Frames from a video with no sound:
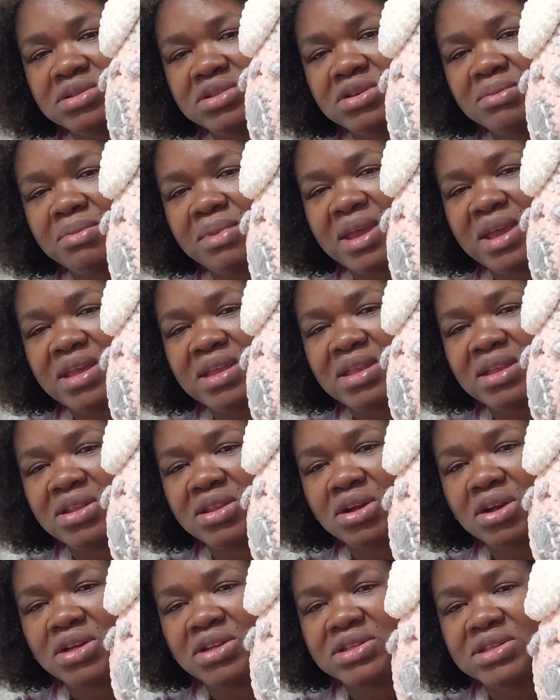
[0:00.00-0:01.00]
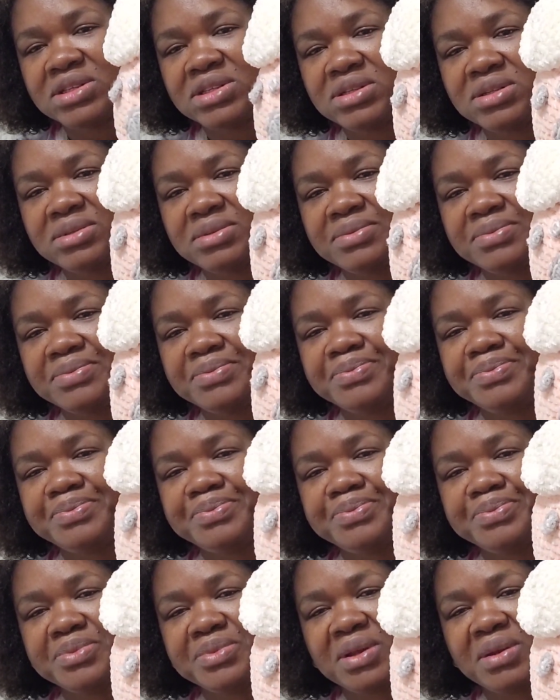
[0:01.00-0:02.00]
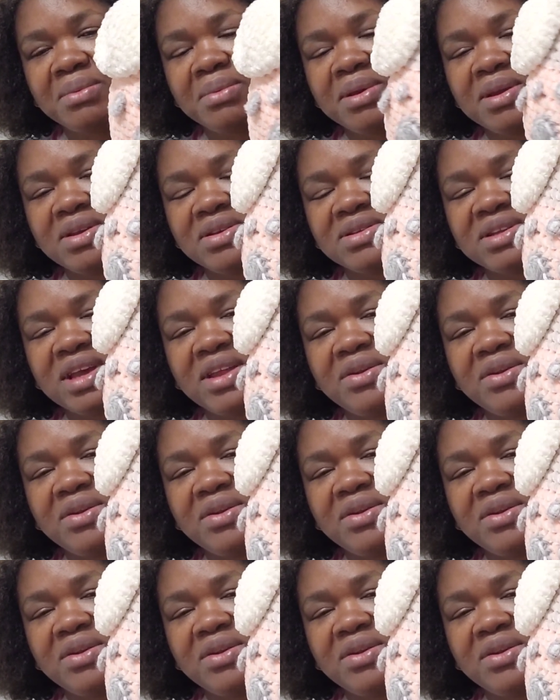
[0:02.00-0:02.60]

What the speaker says: to make the nozzle because I